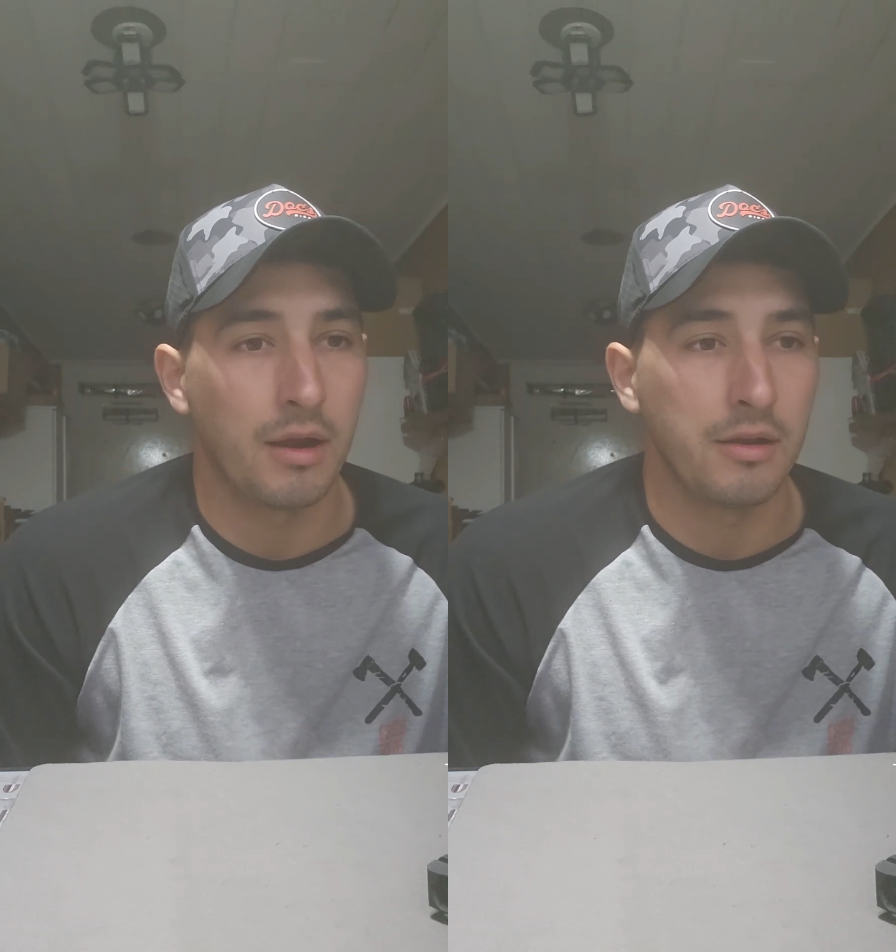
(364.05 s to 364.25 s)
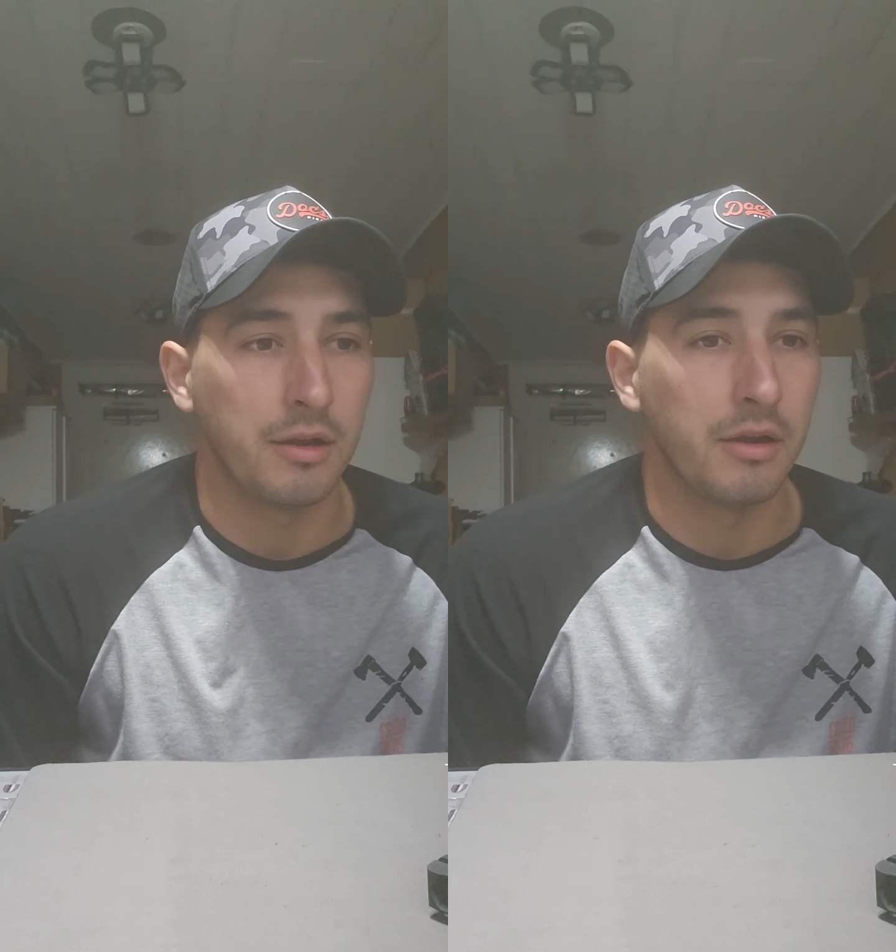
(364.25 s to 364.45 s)

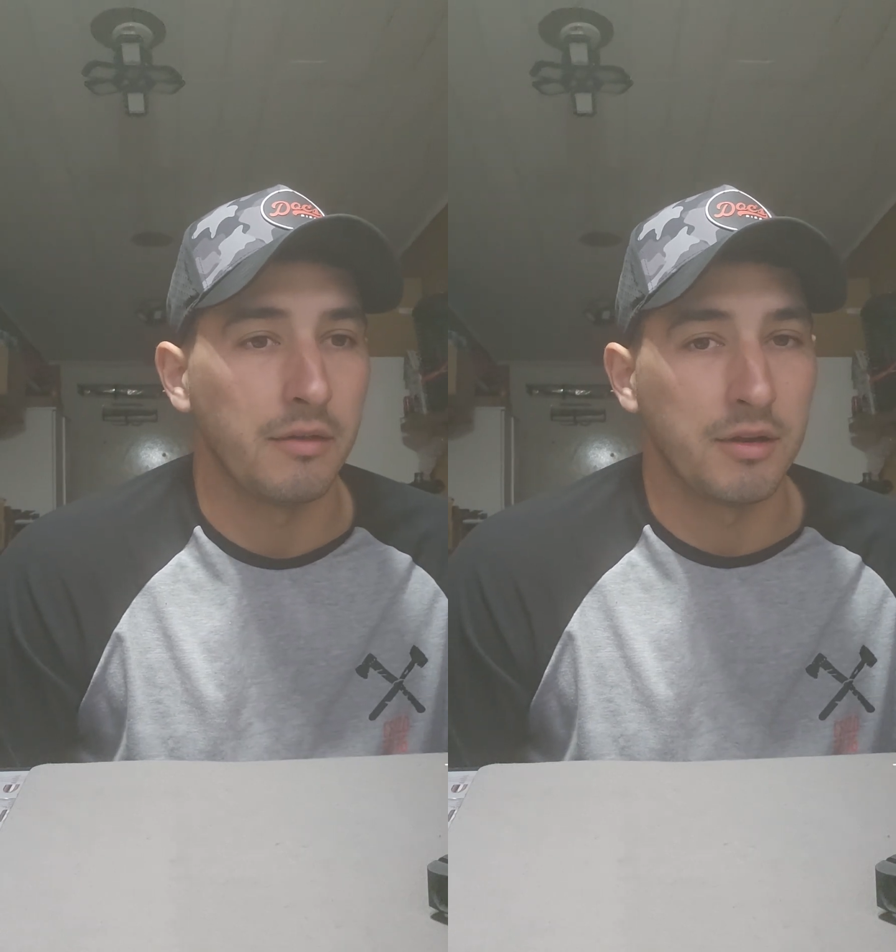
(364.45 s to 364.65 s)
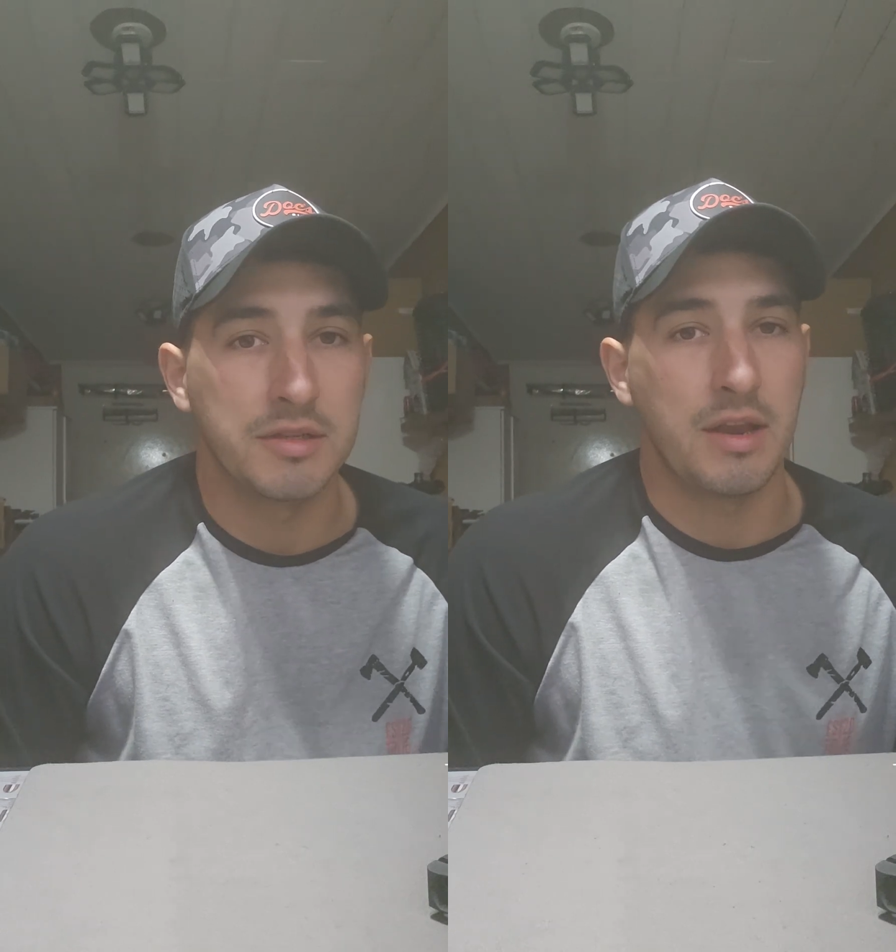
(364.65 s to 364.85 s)
and you're in
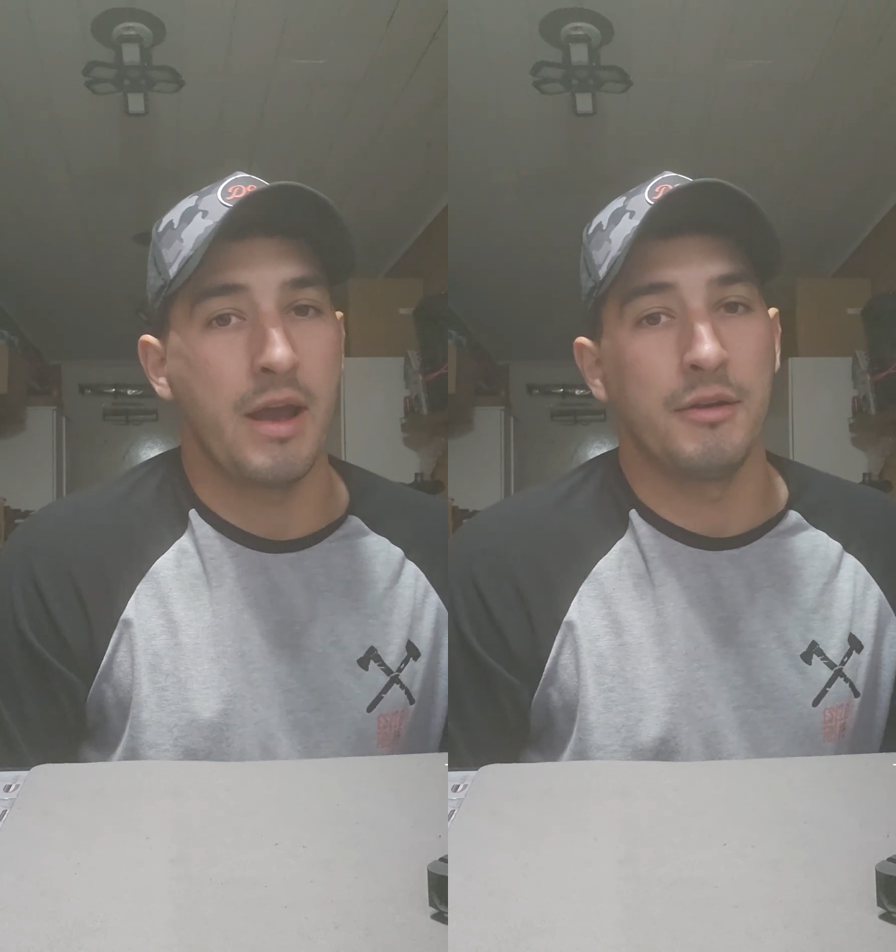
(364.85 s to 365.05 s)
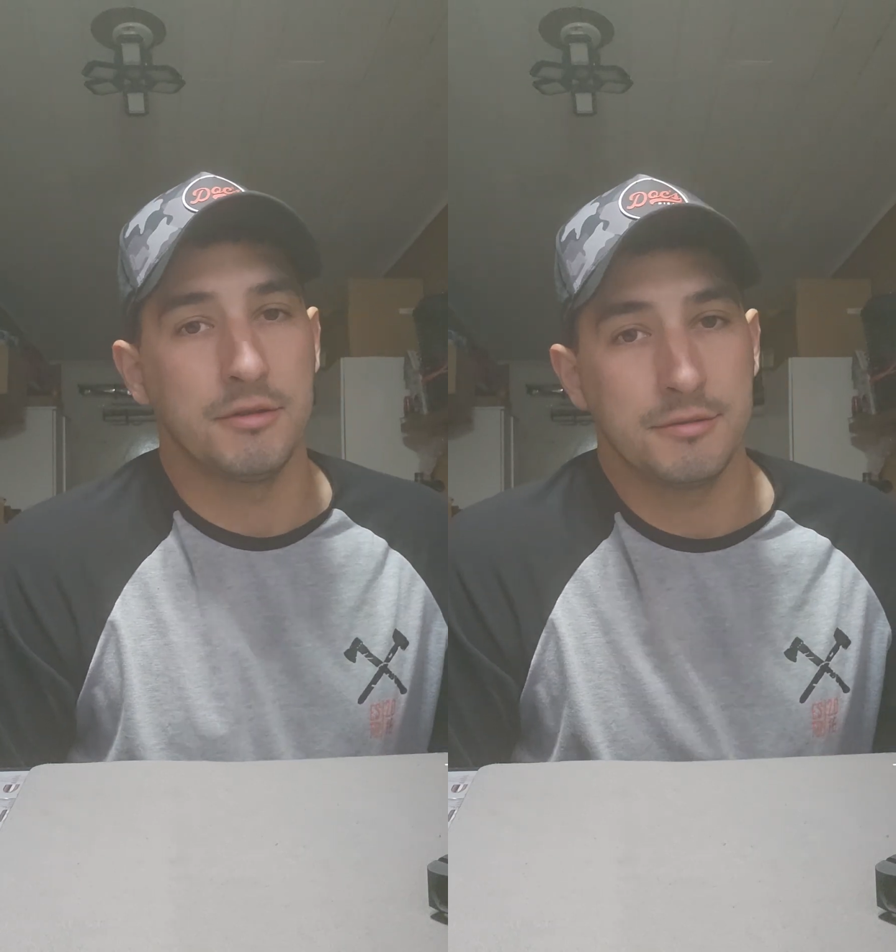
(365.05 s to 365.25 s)
there 10
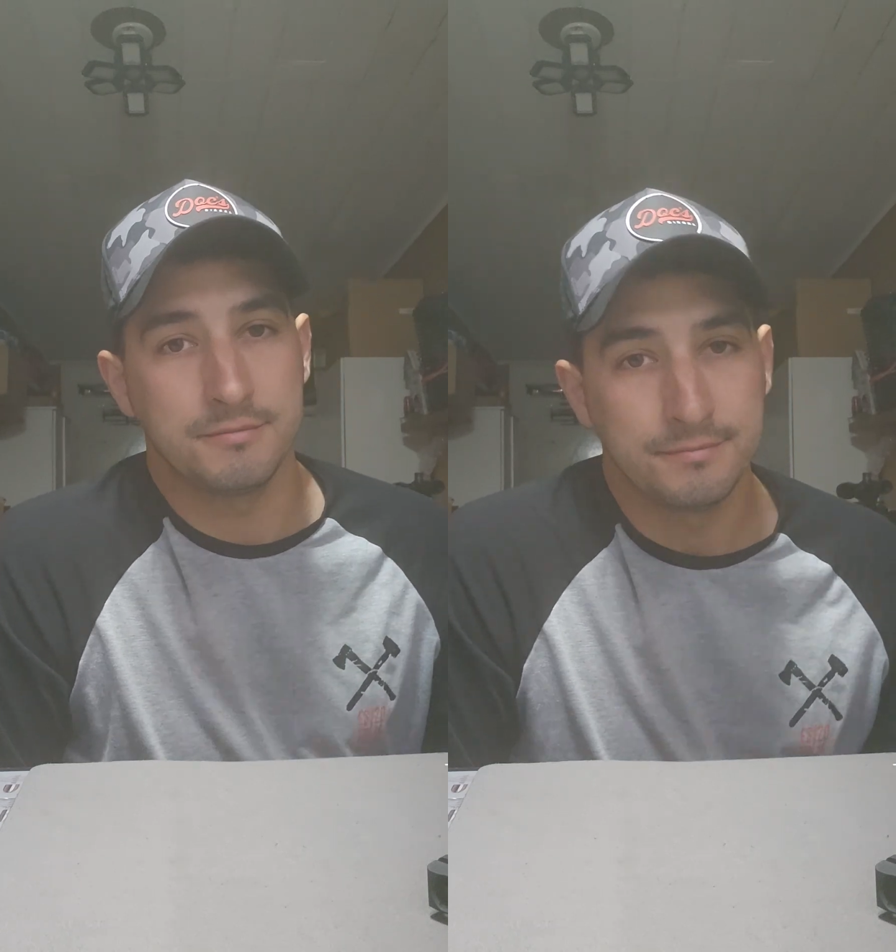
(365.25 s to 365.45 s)
hours.